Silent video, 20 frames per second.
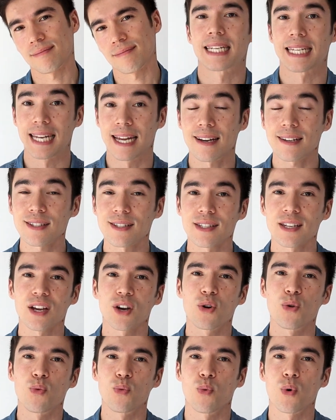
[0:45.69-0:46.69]
Next,
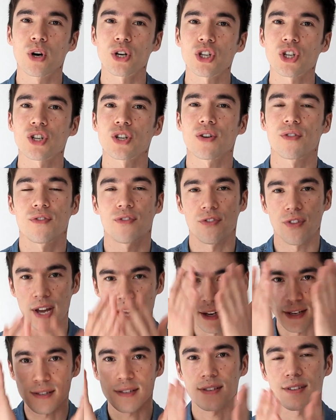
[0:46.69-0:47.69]
wash
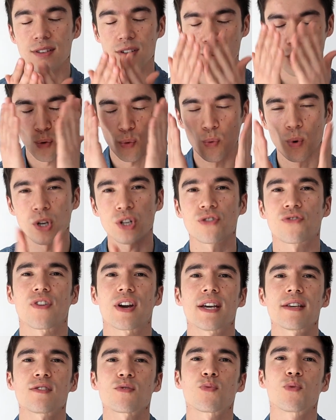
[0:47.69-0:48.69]
face. Wash
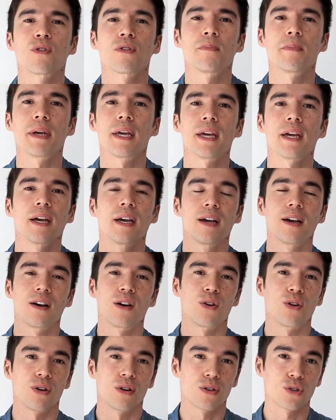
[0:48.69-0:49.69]
face will be
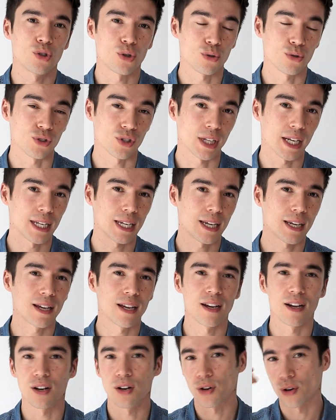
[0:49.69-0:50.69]
shustani
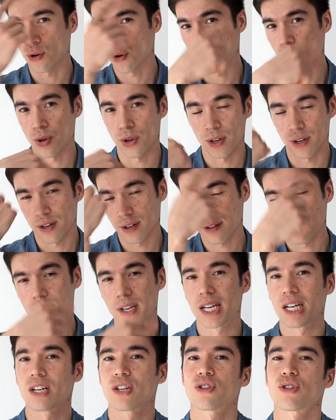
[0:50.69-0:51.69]
roy.
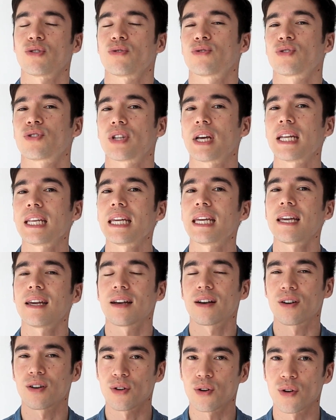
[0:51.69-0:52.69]
Shustani
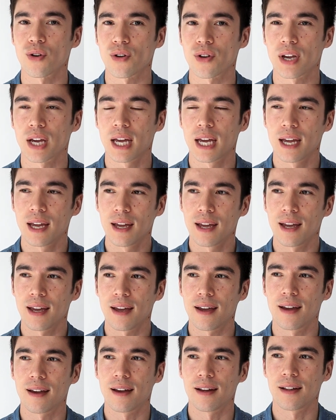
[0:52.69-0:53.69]
roy.
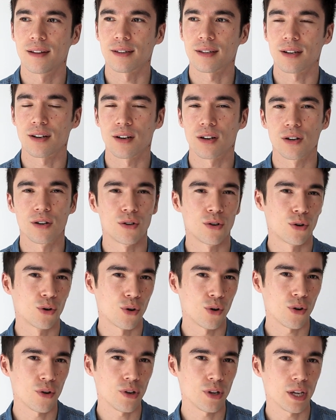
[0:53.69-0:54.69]
And
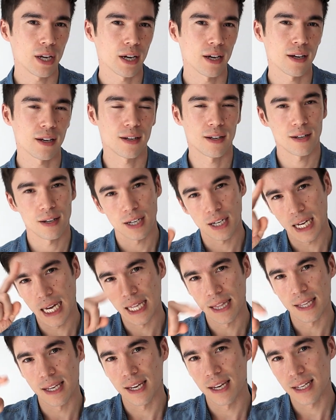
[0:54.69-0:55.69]
roy
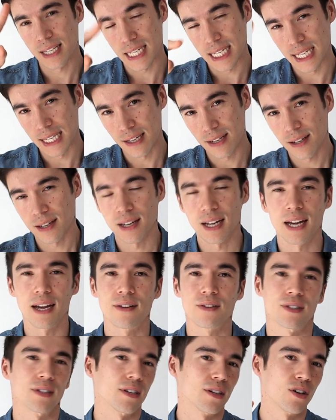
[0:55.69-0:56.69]
at the end, y
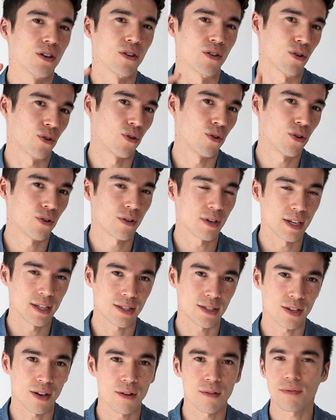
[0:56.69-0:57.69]
and r
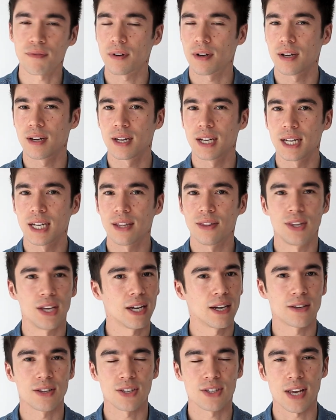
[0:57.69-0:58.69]
itself, they
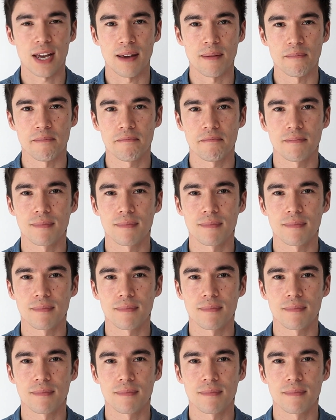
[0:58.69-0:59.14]
are the same.